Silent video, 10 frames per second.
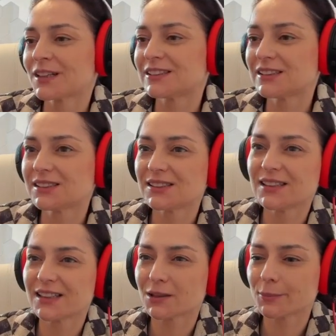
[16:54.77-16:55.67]

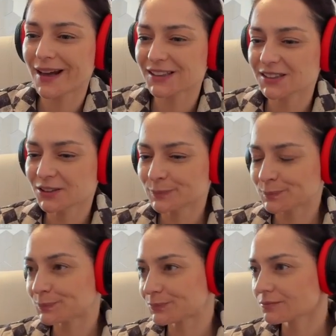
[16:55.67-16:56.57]
Sicilian battle
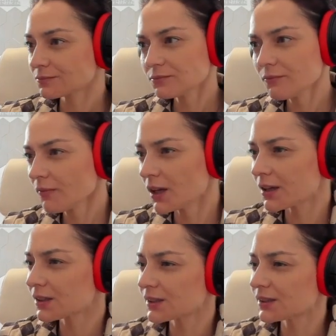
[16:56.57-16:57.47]

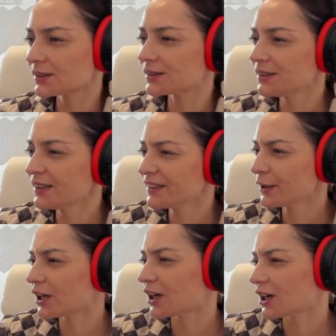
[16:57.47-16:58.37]
another
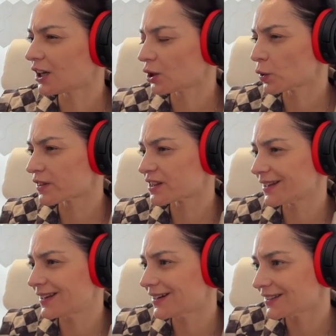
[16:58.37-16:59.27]
Sicilian, uh, not
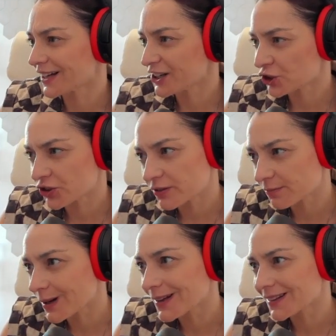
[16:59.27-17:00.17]
the
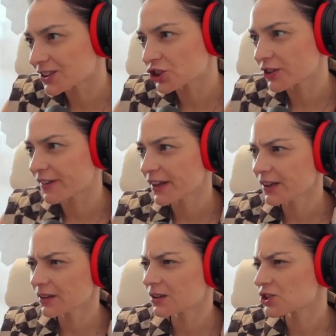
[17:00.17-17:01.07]
Najdorf, but the
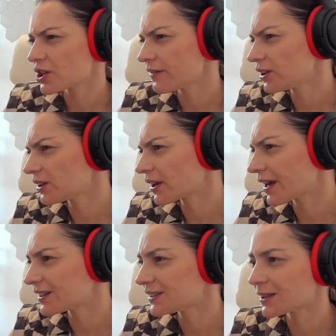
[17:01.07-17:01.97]

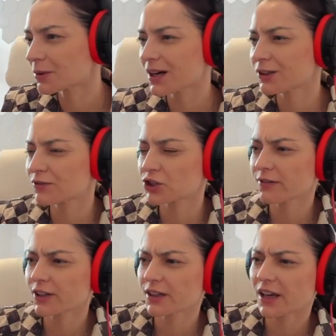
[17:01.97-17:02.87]
Scheveningen, some kind of
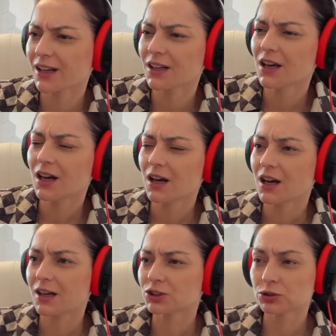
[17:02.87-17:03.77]
Scheveningen,
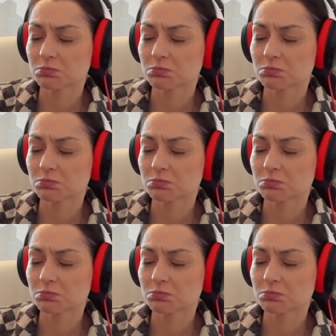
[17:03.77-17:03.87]
and